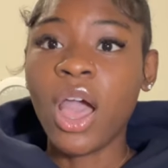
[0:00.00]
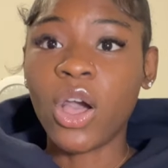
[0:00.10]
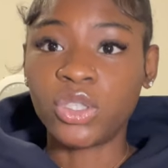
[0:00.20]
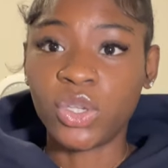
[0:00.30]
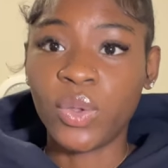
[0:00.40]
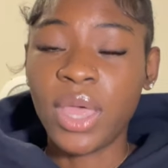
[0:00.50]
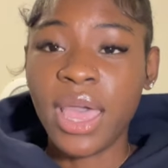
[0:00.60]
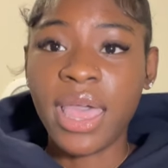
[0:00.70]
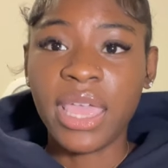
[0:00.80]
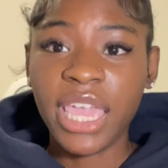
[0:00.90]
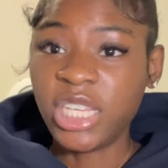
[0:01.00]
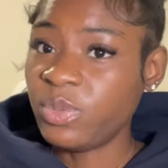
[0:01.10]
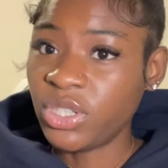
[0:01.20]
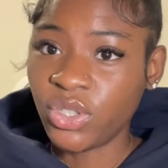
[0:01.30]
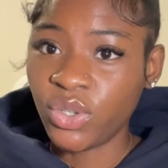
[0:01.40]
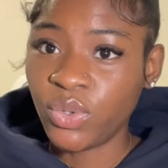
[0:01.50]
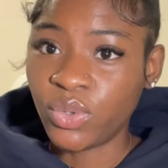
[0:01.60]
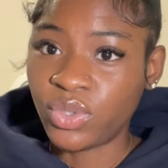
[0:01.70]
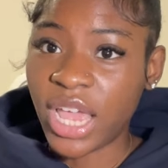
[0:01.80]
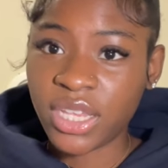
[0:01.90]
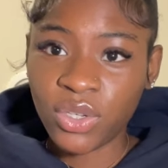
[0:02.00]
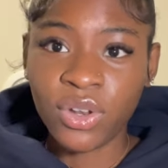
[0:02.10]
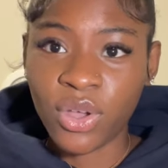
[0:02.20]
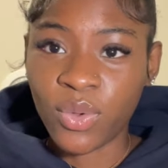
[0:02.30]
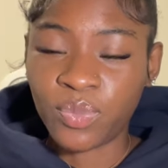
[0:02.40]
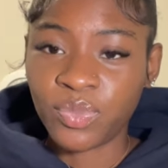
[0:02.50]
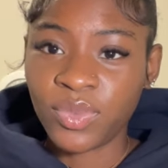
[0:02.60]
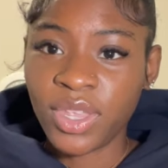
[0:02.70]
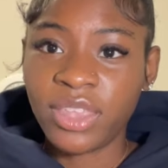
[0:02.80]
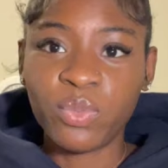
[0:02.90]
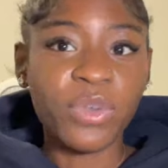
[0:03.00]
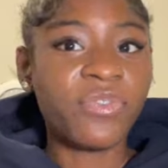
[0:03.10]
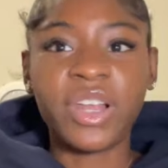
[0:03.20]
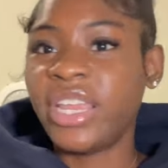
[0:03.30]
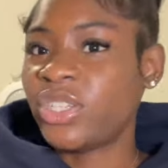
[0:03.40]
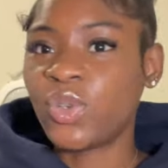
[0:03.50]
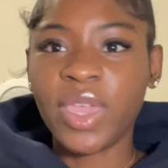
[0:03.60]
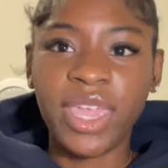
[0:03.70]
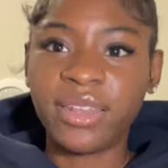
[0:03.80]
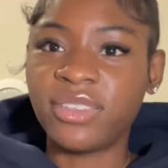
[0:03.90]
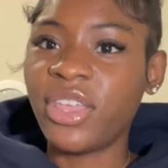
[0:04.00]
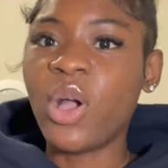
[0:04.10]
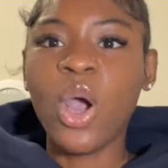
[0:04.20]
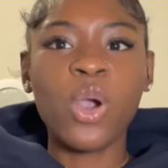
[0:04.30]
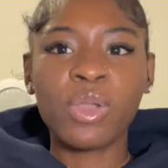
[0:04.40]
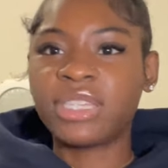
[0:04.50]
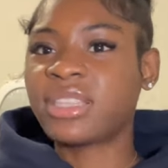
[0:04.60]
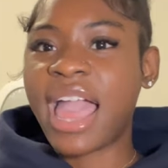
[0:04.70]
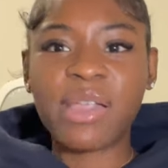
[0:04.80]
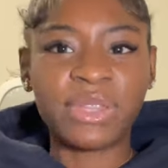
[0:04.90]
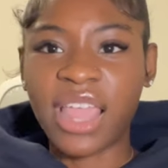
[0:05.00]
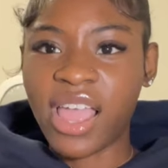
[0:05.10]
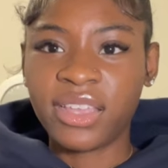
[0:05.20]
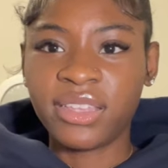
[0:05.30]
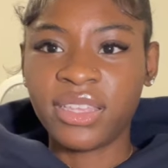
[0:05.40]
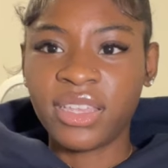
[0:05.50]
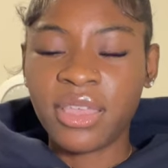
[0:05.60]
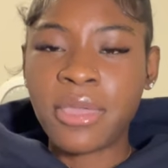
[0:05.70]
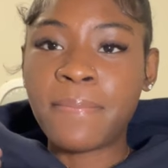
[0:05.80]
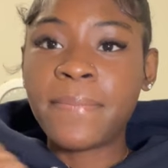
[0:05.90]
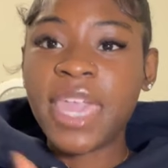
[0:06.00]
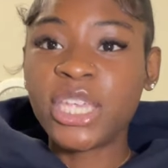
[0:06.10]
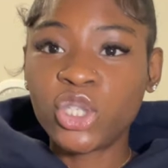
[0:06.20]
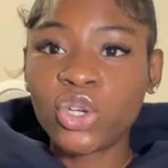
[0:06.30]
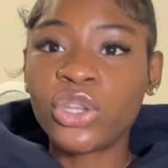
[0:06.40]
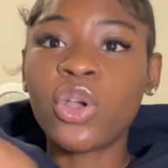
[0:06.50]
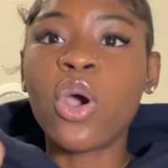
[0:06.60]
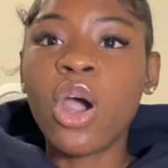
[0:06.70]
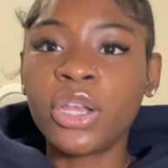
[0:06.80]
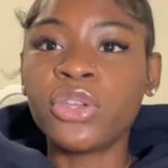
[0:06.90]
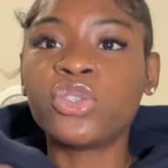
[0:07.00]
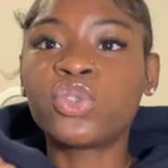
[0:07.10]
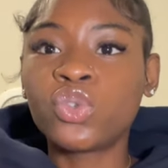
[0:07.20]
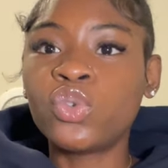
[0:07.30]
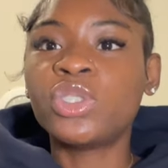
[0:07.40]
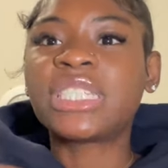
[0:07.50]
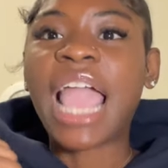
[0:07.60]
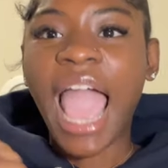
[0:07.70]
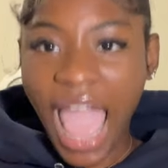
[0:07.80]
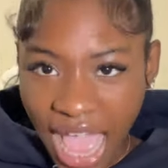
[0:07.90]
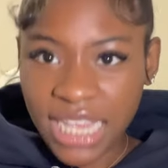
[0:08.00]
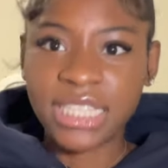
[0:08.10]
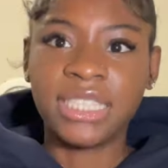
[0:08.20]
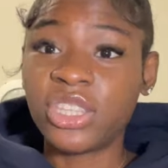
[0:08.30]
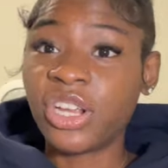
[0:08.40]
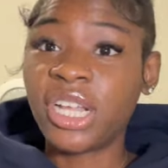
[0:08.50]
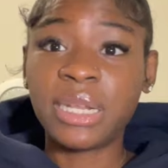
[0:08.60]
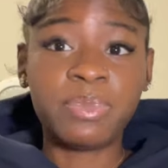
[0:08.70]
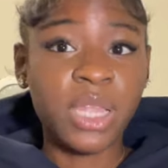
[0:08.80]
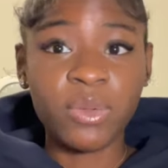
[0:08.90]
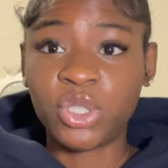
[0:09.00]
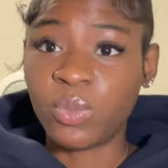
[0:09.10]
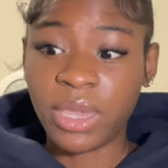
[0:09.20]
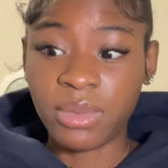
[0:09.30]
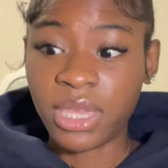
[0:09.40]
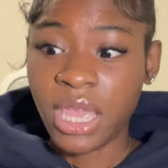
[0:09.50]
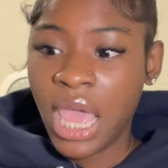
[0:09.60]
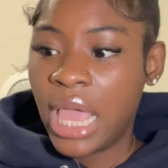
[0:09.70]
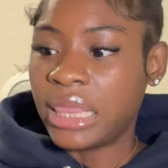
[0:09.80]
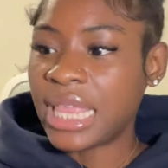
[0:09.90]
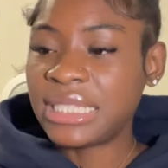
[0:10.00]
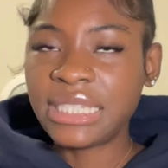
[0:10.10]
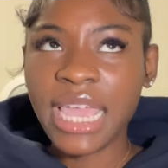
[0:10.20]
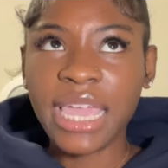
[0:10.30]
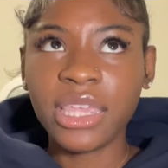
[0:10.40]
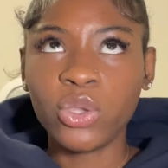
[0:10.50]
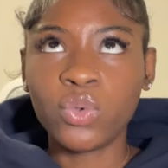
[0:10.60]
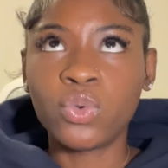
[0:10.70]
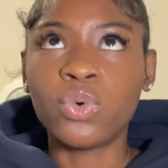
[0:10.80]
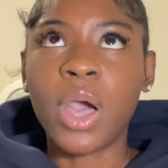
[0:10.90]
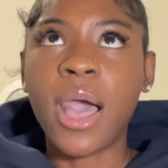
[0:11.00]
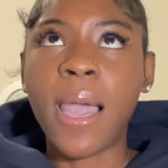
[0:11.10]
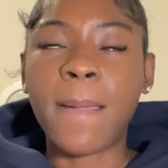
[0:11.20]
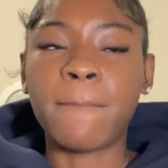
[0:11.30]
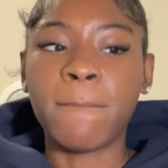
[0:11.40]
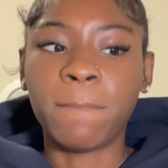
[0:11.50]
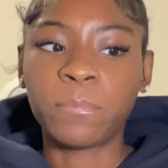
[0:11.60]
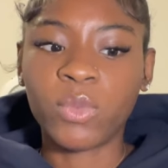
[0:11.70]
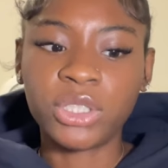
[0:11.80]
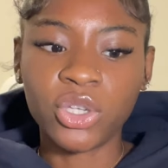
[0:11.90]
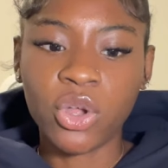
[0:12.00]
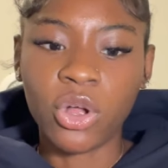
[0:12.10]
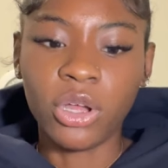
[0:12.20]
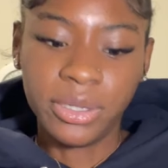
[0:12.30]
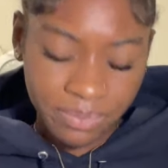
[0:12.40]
Also, HBCUs, as you know, with financial aid, they always lack with that. Make sure you're on your school's. They're gonna play with you, baby. Let's say you um, what's it called?